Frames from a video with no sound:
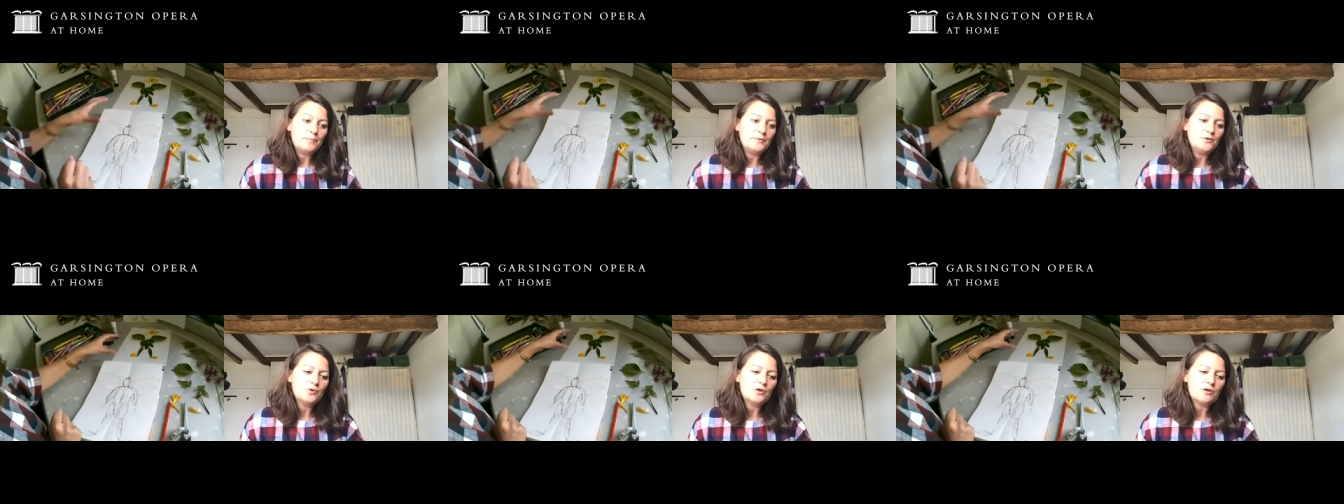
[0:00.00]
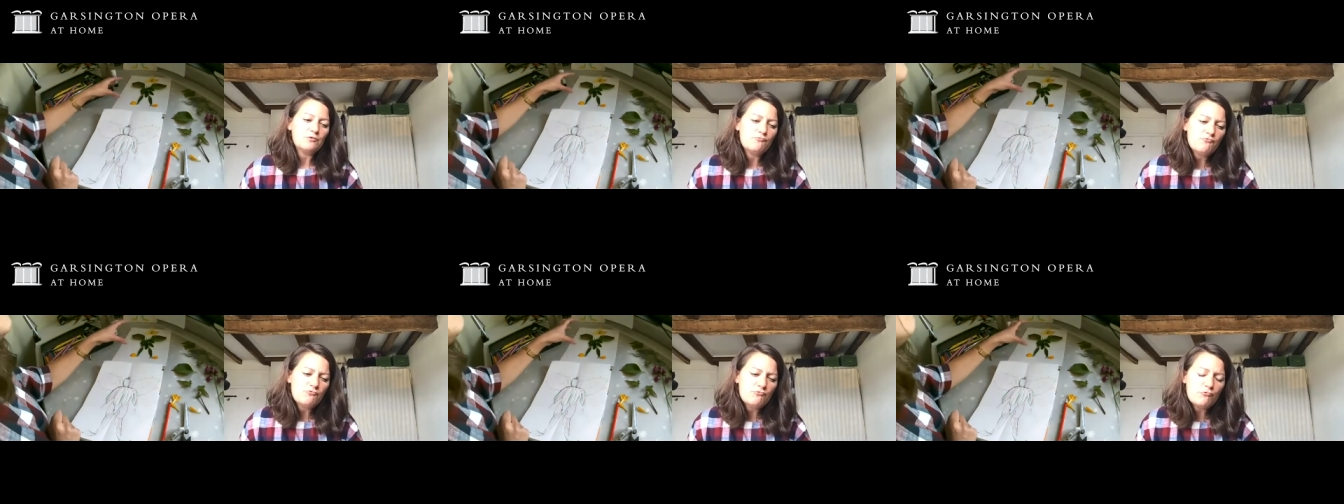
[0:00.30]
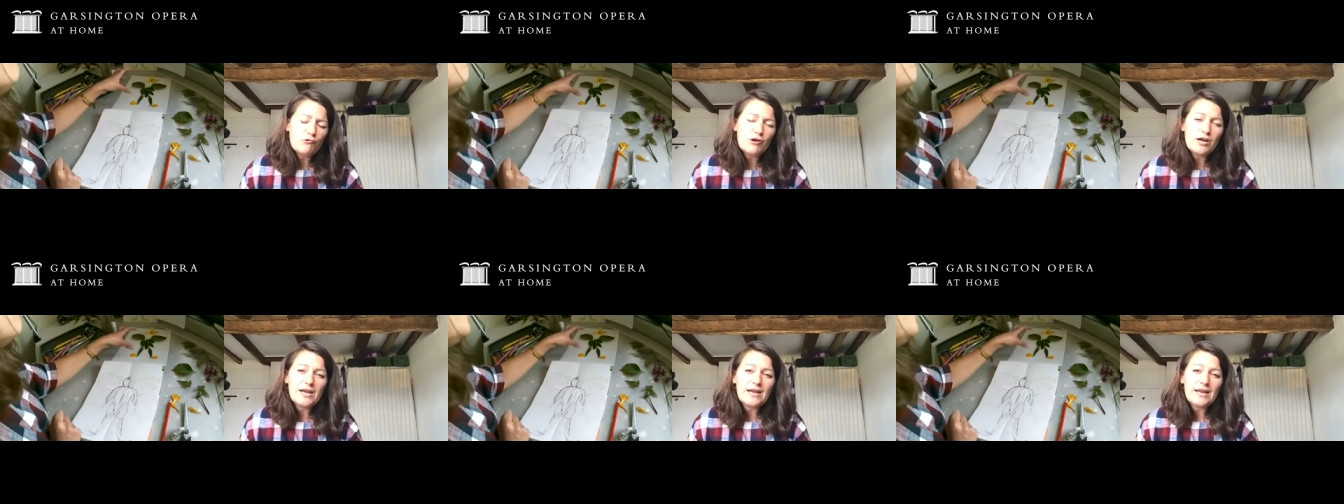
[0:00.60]
You can
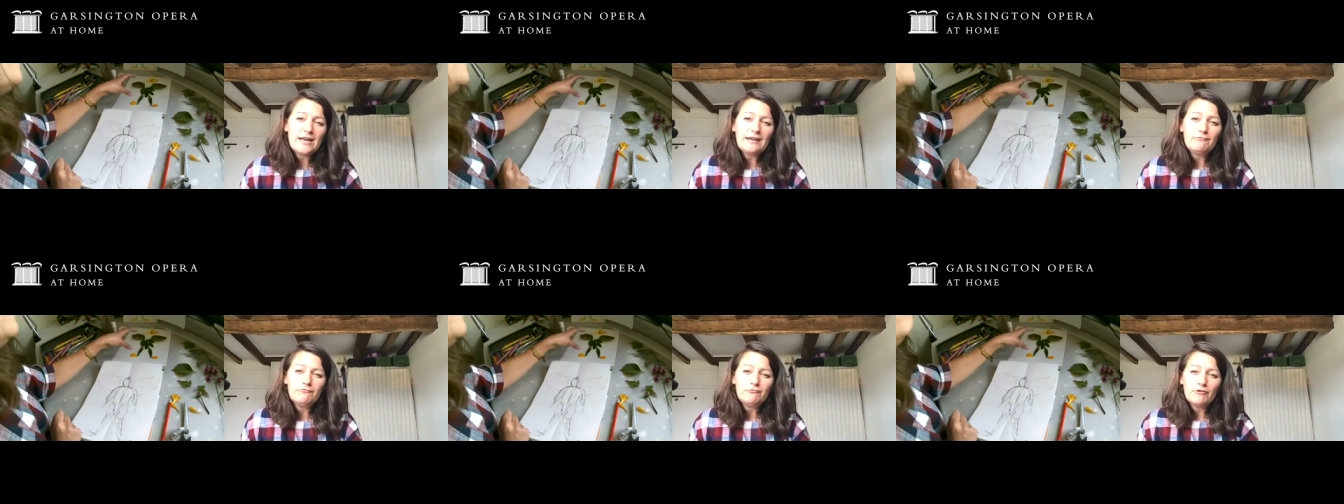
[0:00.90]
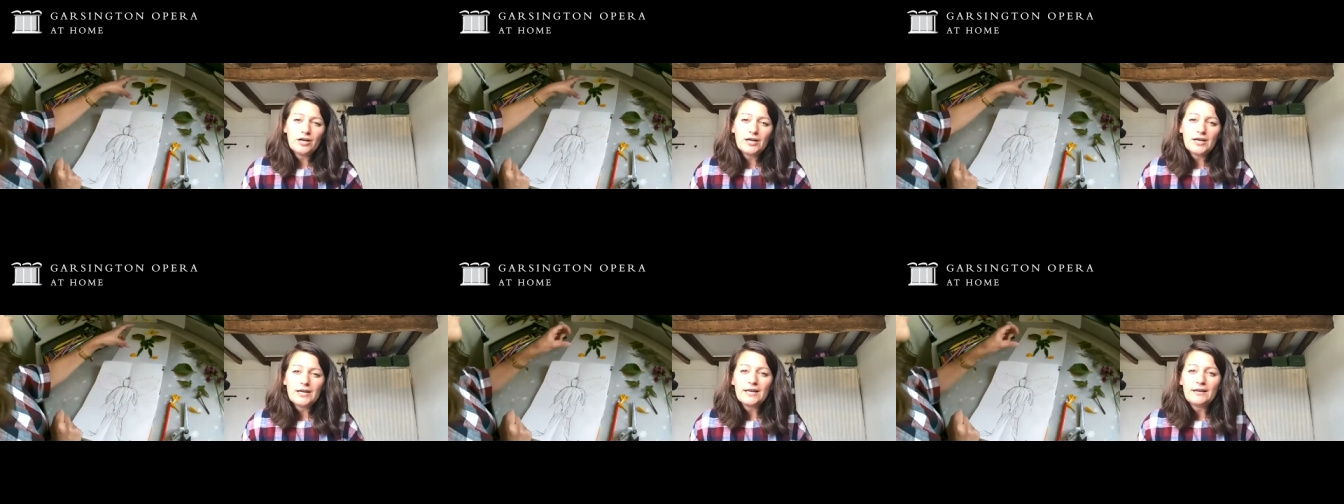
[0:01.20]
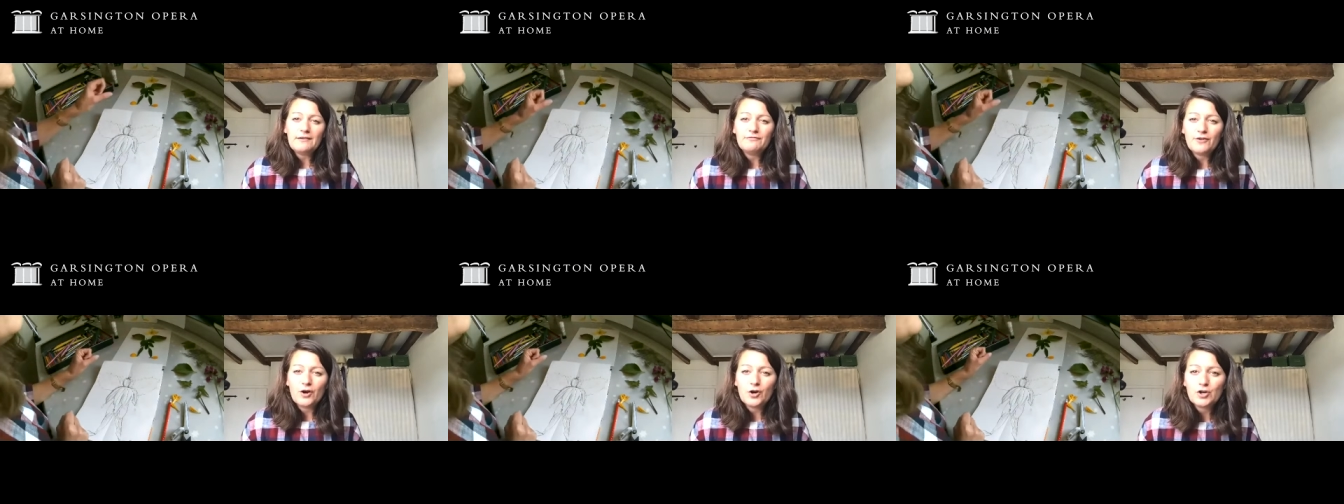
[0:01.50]
really,
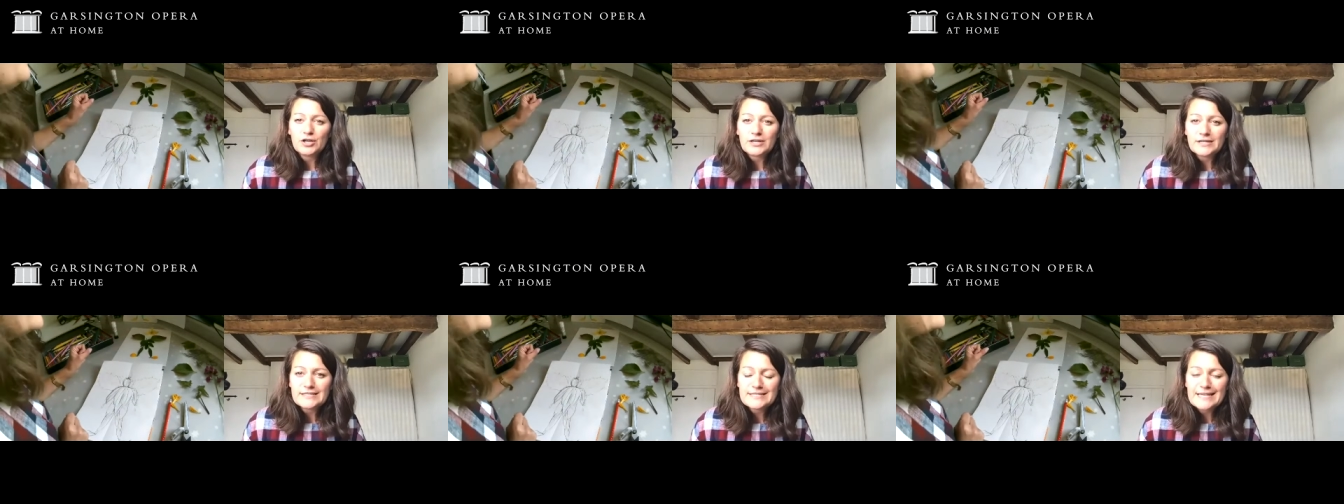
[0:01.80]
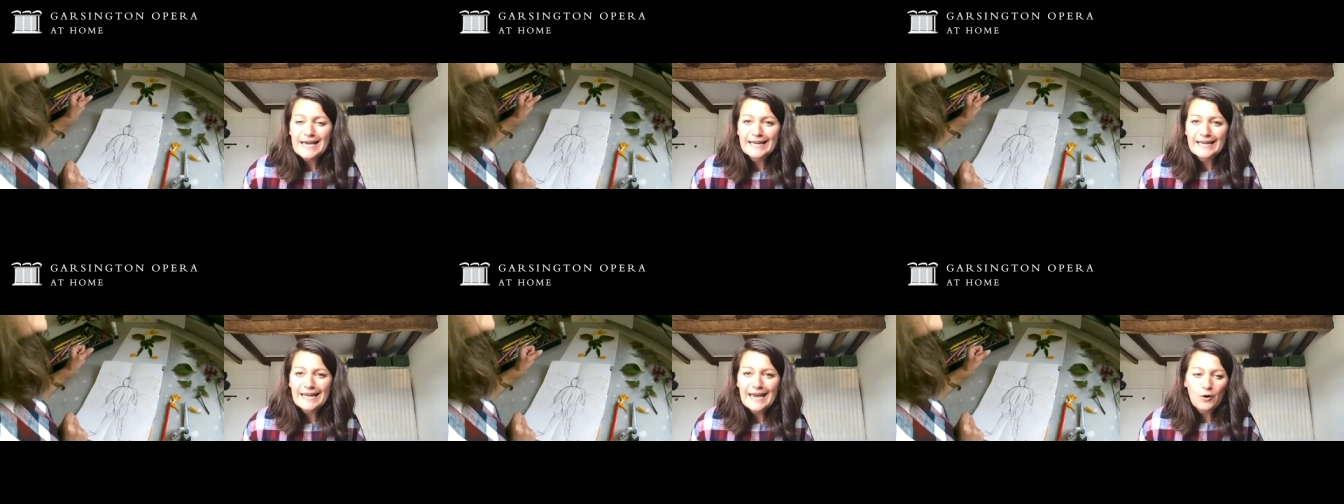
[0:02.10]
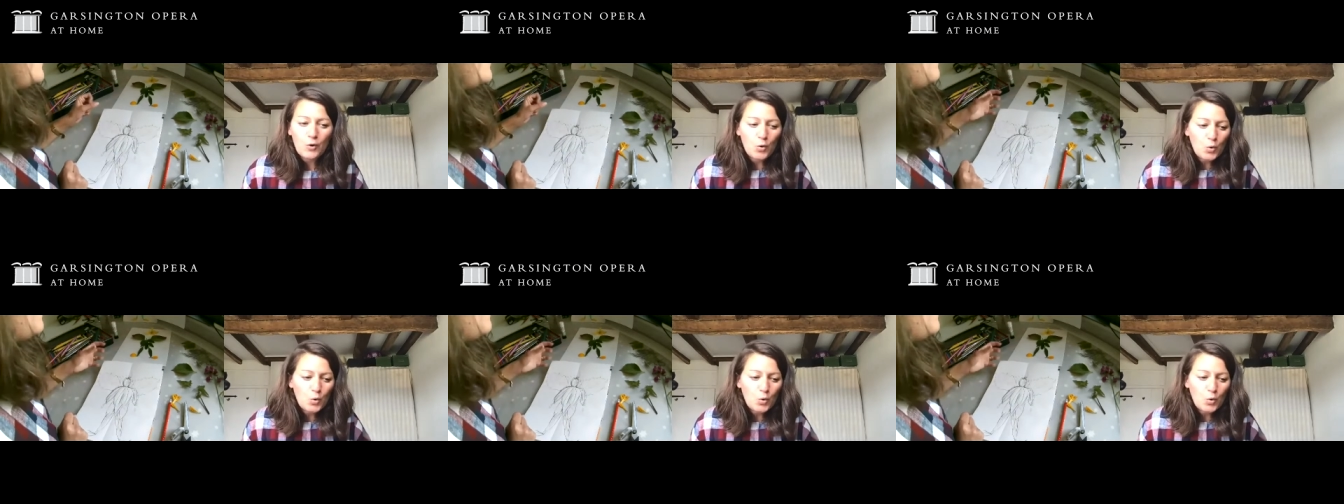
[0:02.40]
really focus and get